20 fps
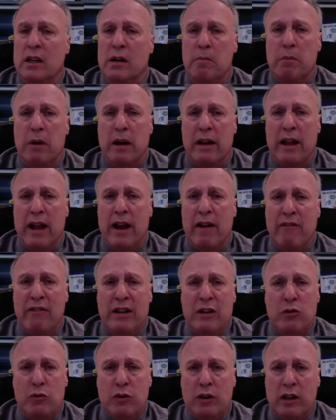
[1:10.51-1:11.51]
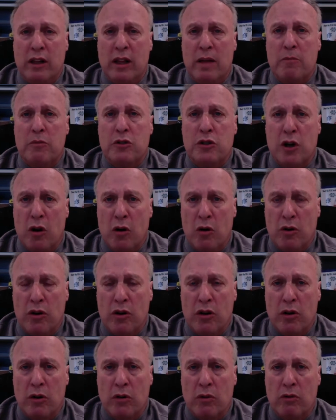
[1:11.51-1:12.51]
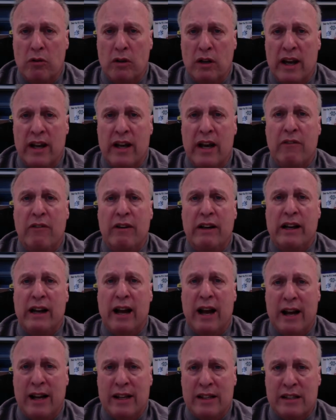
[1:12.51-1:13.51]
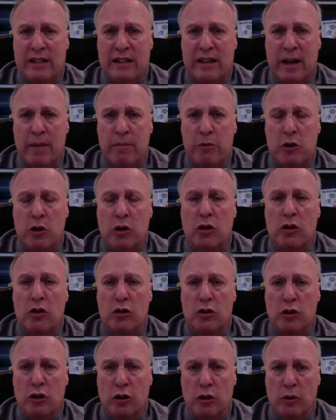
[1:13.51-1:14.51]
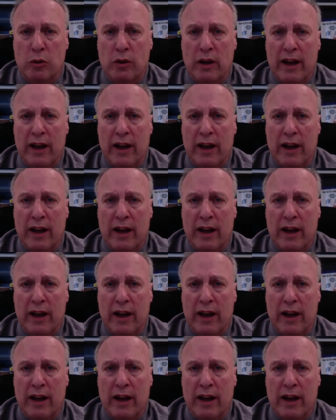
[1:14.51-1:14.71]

but every drill I'm showing you and every concept you could do,